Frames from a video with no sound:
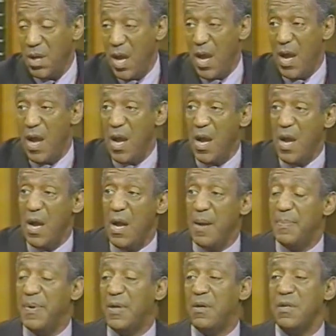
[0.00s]
Yeah. Um,
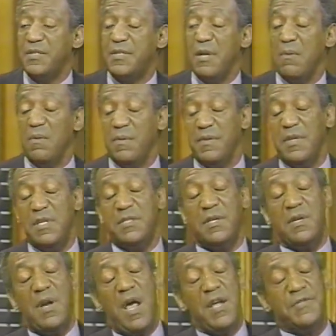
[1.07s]
because they were, these
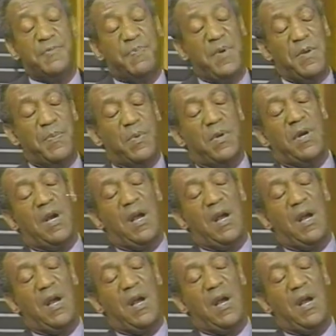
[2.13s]
are nice people.